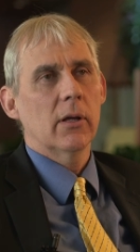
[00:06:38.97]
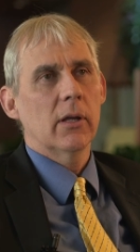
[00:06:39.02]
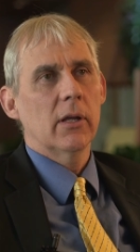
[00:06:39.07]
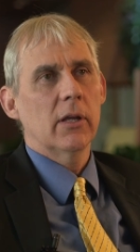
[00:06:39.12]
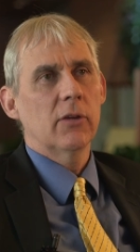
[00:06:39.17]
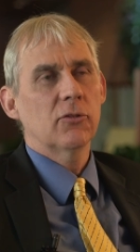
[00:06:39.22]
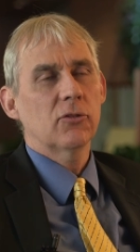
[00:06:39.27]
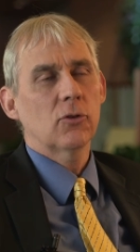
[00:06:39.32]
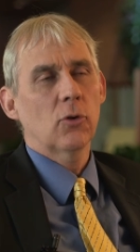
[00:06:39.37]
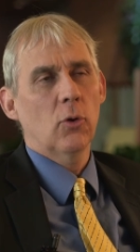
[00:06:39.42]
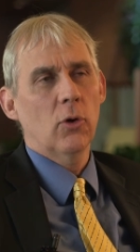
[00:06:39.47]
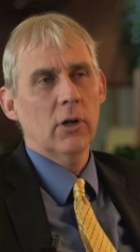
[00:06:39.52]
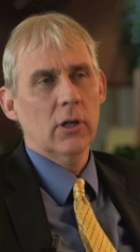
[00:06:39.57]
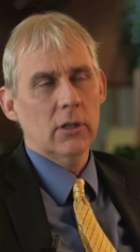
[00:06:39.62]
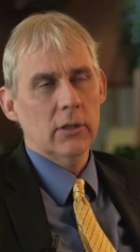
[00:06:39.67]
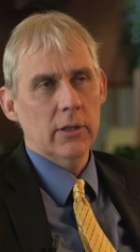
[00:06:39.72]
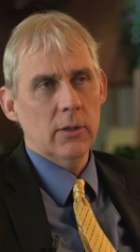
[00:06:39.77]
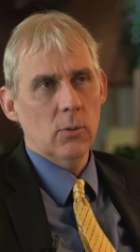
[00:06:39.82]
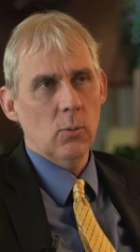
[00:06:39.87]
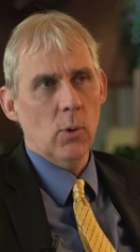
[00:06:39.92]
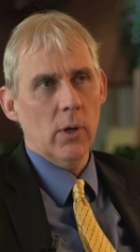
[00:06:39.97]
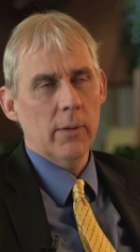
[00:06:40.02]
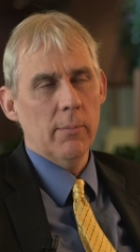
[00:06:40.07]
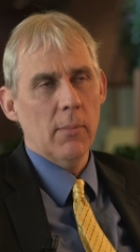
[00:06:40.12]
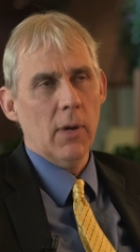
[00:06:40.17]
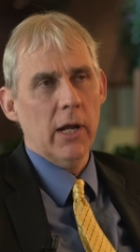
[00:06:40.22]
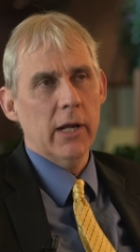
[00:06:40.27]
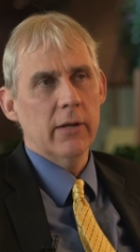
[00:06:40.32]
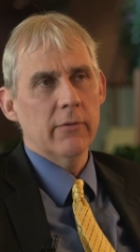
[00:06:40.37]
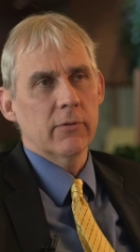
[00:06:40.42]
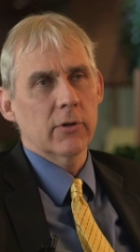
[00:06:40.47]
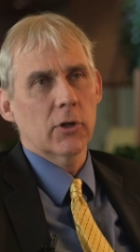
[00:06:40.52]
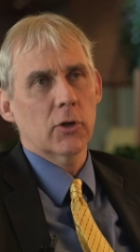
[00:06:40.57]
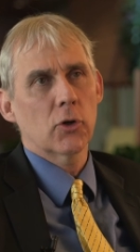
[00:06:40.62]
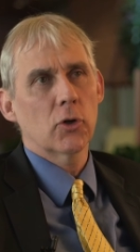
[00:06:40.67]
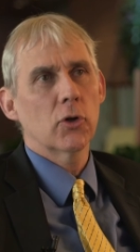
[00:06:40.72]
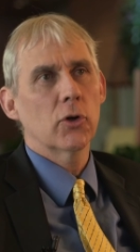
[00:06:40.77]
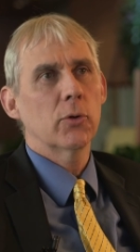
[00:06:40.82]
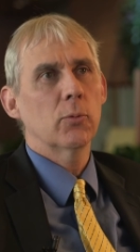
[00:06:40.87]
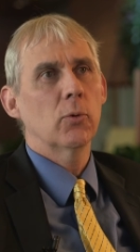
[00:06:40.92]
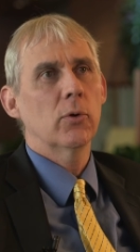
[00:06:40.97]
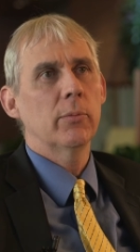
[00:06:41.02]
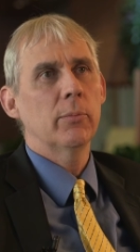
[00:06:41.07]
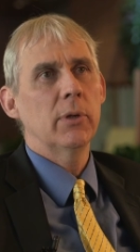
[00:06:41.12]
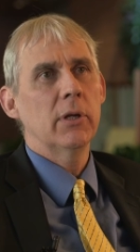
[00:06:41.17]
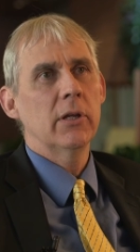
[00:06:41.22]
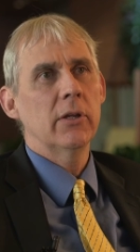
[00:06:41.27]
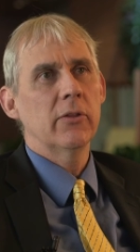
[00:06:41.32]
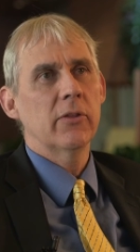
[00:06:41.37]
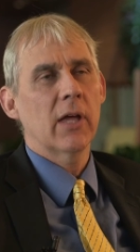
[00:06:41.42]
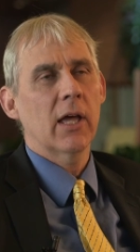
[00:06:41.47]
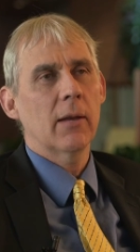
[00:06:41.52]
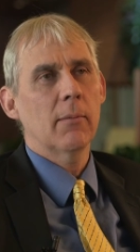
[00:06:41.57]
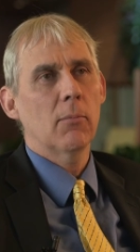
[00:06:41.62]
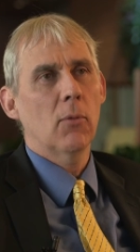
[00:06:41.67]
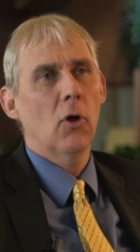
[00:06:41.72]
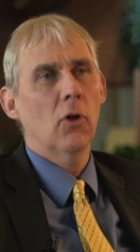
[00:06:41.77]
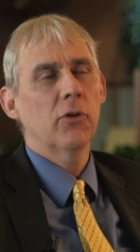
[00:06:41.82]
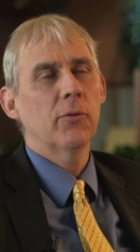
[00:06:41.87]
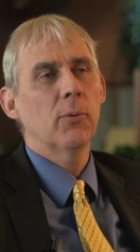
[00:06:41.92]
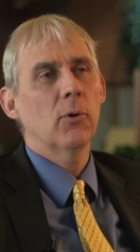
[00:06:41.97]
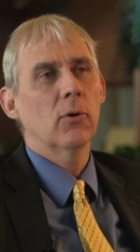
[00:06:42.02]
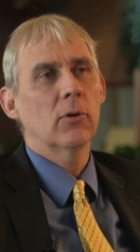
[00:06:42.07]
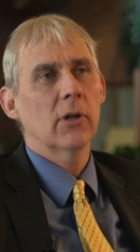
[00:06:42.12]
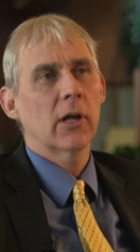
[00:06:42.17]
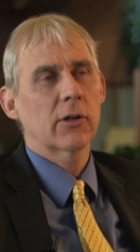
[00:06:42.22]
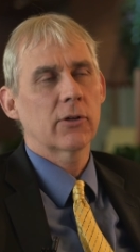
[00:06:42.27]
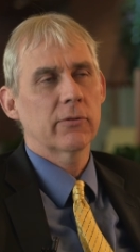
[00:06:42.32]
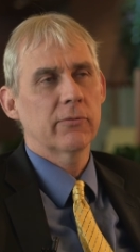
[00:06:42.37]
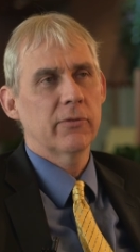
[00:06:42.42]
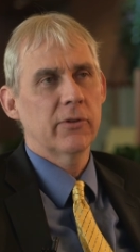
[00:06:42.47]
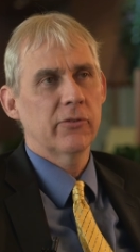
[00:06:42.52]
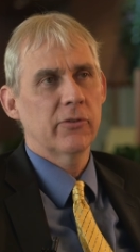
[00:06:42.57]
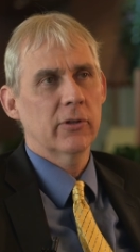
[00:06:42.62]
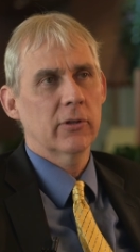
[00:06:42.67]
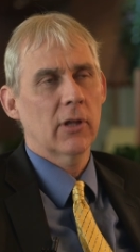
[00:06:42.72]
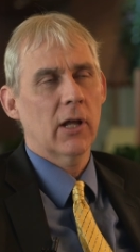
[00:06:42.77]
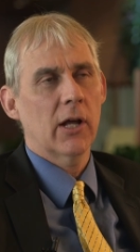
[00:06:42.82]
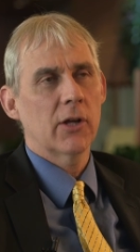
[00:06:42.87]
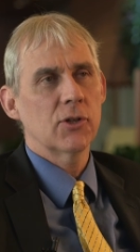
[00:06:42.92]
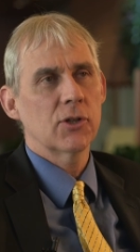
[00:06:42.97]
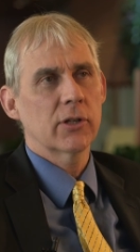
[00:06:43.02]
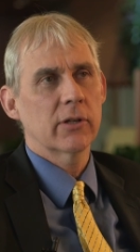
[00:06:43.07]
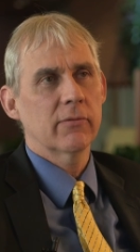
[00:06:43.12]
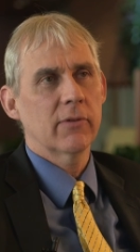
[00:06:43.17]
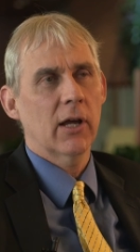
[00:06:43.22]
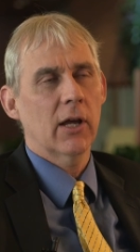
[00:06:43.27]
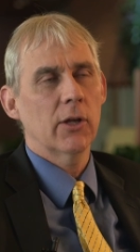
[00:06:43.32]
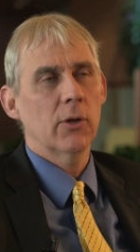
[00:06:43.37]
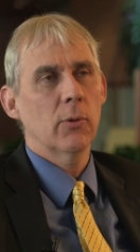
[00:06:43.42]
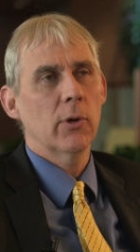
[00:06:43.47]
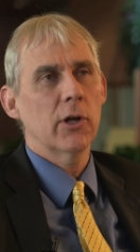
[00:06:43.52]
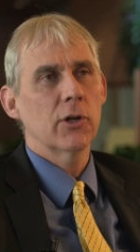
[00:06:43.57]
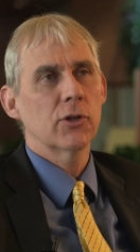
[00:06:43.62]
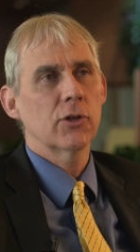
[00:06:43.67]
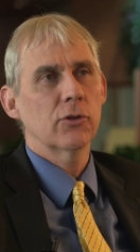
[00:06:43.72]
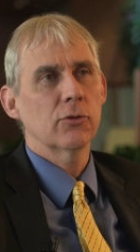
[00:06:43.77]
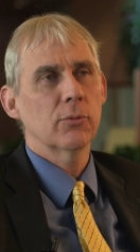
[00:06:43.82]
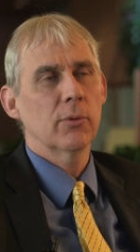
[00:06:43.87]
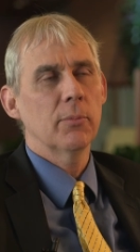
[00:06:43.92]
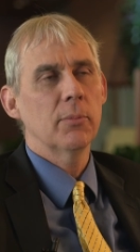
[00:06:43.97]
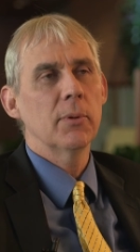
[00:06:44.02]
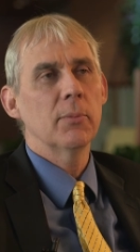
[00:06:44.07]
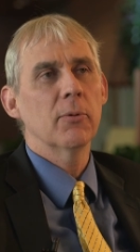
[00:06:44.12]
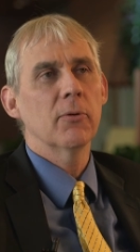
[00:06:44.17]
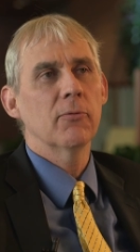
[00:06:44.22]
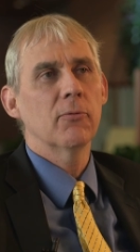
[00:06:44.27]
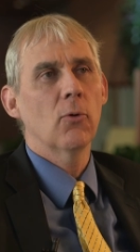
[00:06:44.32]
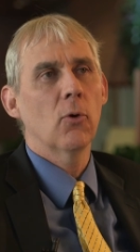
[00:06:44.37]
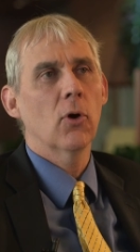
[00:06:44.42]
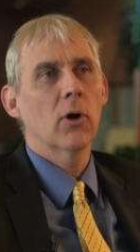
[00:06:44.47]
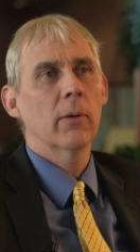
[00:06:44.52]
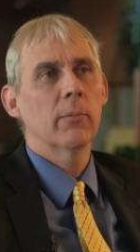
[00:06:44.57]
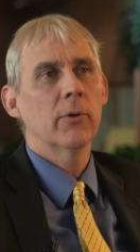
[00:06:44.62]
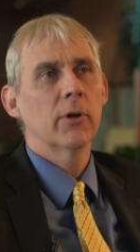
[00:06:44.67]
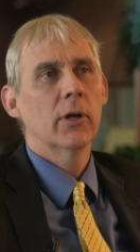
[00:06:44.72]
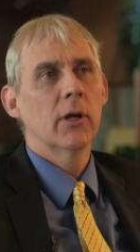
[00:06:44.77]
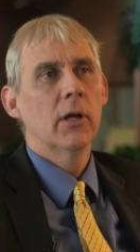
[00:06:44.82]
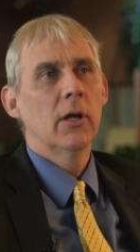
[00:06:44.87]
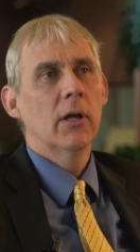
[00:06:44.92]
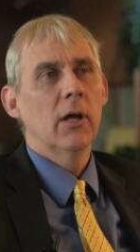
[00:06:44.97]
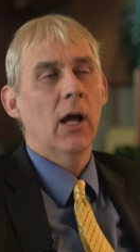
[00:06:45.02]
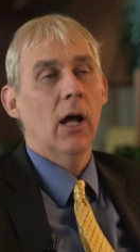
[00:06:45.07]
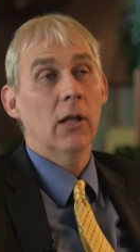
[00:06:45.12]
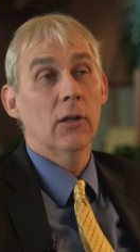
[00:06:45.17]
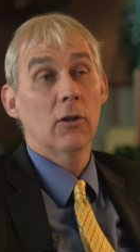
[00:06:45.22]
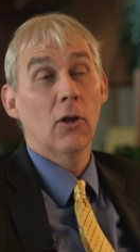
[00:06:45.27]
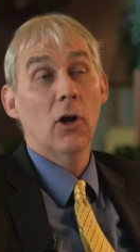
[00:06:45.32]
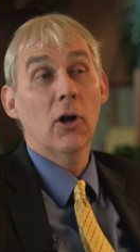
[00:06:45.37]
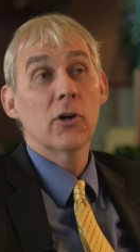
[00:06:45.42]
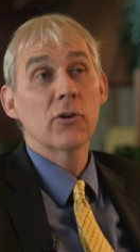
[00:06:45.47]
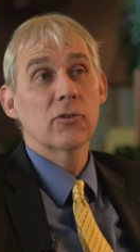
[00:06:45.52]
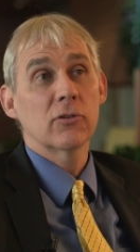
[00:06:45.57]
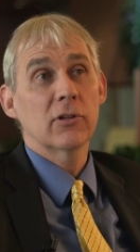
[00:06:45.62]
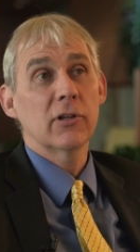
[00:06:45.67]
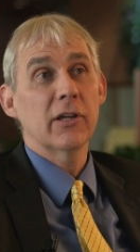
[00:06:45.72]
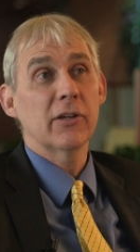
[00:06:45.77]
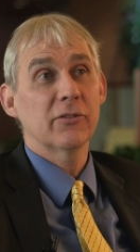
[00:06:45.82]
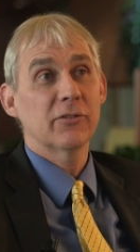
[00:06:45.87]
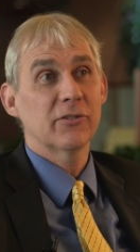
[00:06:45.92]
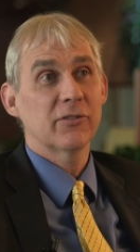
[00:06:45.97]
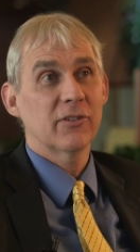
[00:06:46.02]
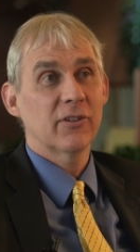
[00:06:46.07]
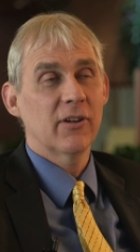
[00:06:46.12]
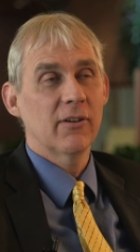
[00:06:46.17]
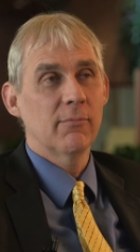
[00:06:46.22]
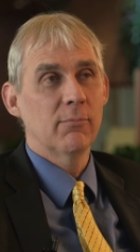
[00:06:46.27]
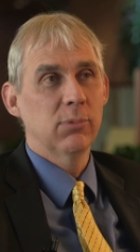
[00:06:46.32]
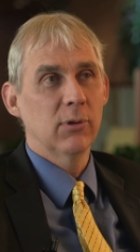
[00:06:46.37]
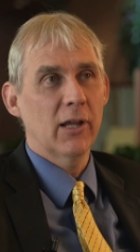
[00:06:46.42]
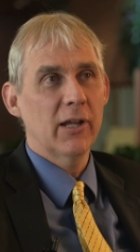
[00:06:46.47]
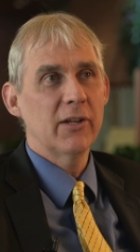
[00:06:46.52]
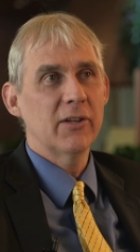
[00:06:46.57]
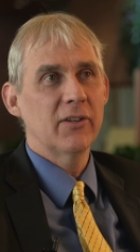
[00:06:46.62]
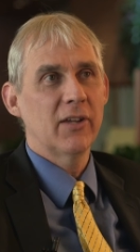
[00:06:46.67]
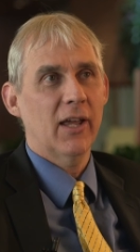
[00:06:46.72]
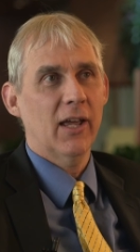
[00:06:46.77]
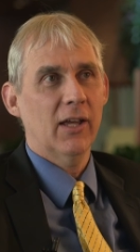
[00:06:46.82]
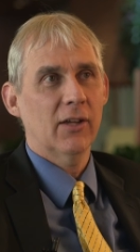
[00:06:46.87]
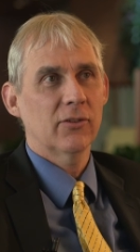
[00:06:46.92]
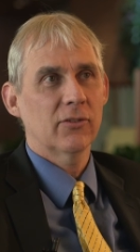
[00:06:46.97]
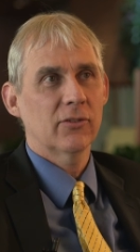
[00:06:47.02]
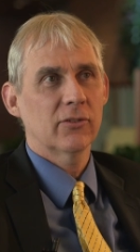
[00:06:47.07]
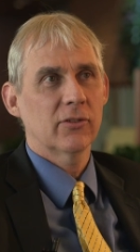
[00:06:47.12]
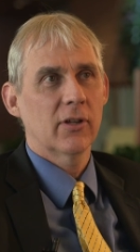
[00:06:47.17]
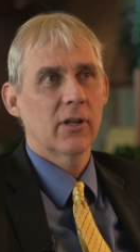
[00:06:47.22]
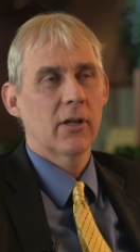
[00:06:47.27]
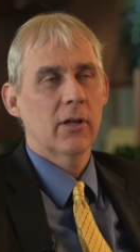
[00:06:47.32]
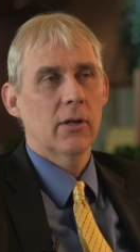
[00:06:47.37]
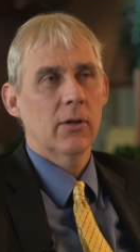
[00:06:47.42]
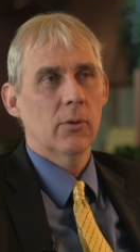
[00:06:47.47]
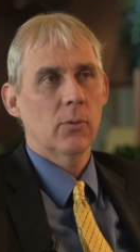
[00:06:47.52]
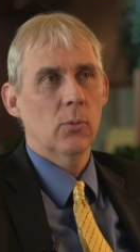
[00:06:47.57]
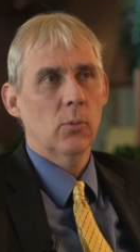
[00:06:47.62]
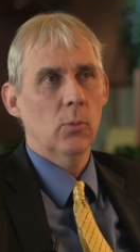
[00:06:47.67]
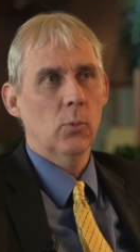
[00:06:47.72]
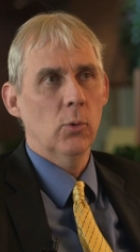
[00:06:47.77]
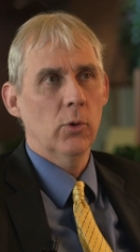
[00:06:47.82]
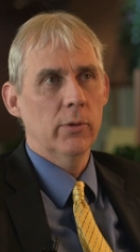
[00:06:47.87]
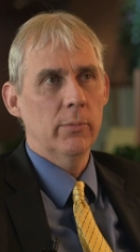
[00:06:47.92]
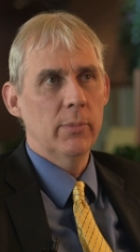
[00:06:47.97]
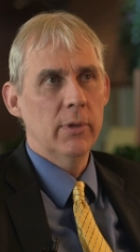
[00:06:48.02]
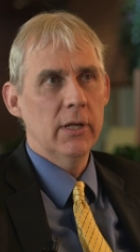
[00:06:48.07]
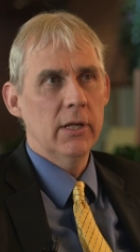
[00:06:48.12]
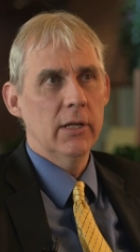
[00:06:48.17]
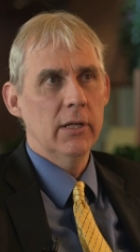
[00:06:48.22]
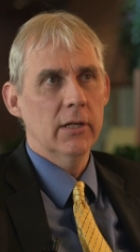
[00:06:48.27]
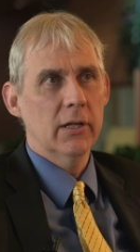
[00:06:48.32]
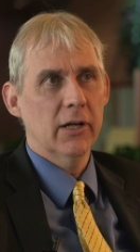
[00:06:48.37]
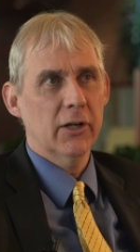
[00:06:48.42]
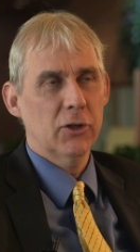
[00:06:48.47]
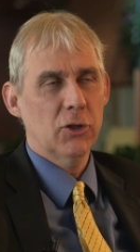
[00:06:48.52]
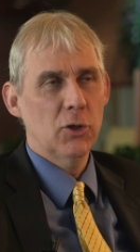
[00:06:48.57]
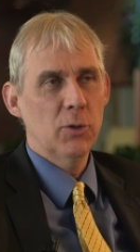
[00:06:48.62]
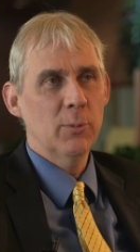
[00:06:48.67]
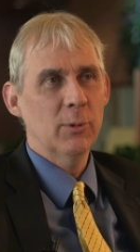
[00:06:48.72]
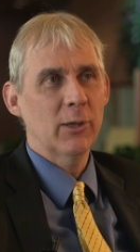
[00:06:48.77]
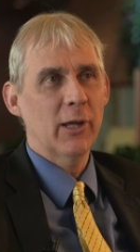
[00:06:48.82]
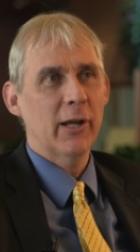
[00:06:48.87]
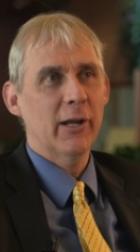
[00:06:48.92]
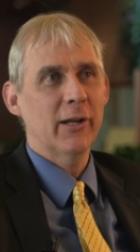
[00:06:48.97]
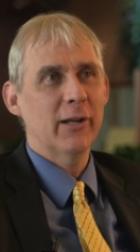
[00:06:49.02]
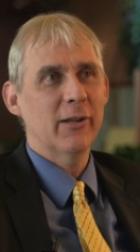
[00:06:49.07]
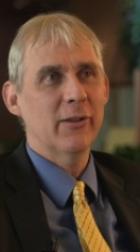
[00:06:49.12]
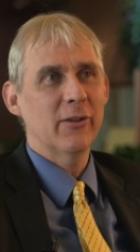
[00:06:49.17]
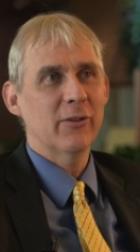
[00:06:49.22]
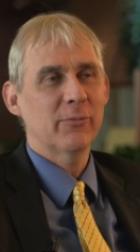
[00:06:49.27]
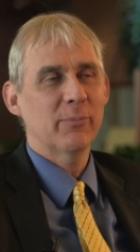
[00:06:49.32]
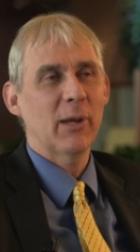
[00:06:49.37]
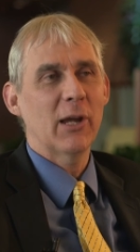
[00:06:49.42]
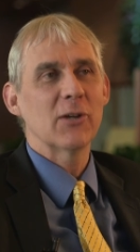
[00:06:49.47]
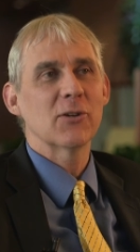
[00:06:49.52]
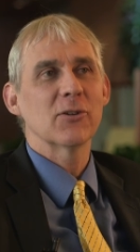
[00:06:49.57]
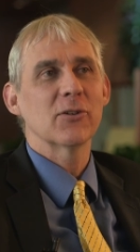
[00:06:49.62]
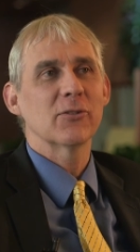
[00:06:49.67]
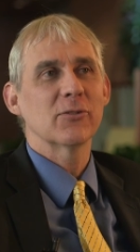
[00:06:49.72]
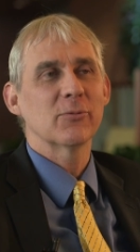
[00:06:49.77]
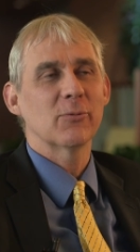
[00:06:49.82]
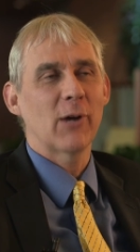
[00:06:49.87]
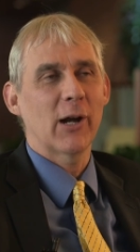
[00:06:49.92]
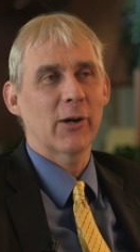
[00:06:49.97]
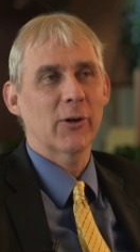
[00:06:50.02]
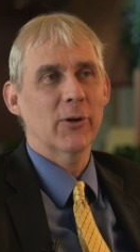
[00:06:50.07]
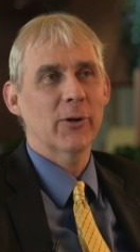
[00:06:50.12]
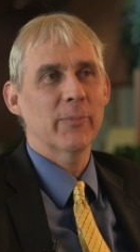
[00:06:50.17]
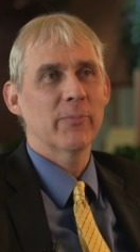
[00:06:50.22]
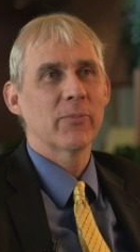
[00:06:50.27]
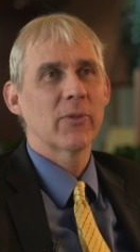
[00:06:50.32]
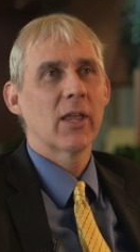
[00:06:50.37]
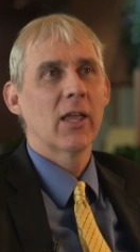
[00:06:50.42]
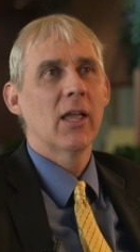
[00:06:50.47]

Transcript: historically, what might have occurred would be that multiple electrophysiologic evaluations would be performed. A large list of blood tests would be accumulated in this patient's record